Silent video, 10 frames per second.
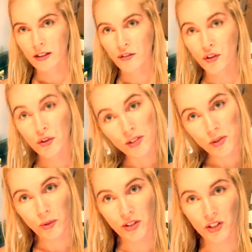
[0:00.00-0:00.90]
If you use
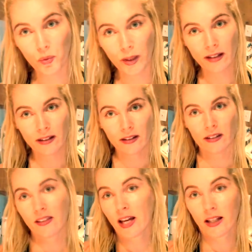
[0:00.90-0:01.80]
it within a week,
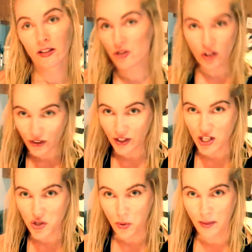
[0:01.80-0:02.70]
then turn it
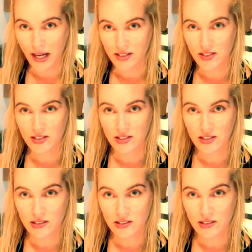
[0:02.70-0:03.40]
into a paste.